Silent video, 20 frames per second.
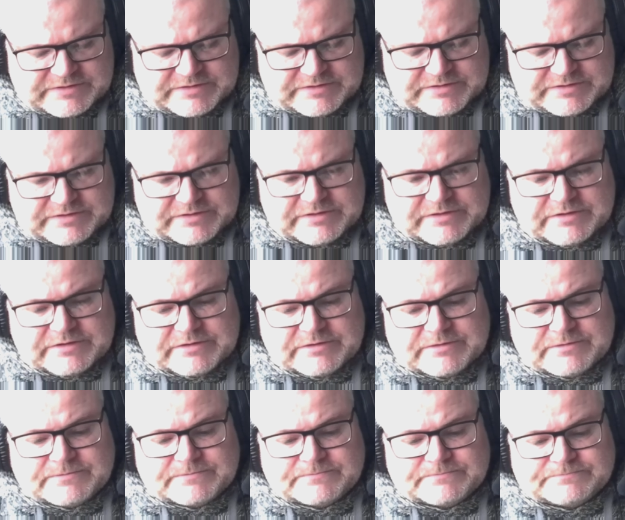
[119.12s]

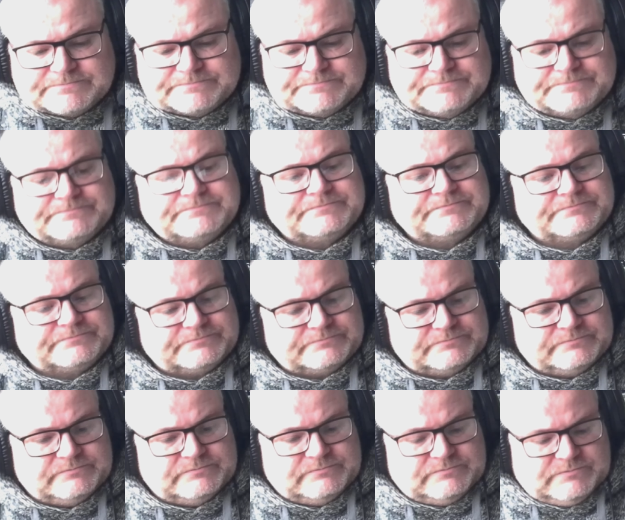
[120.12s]

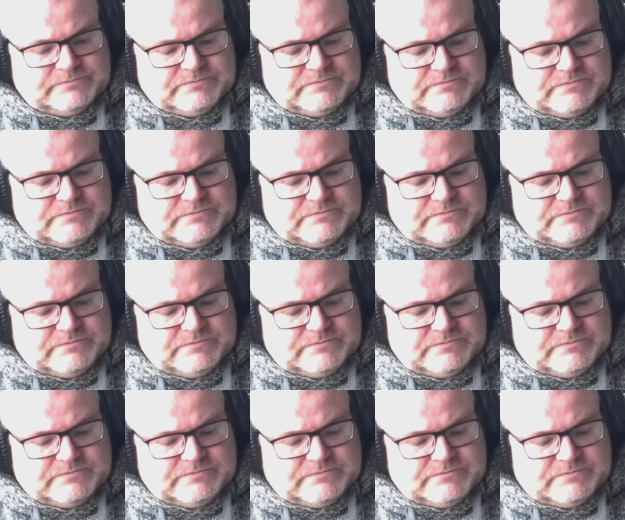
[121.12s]
(no one is talking)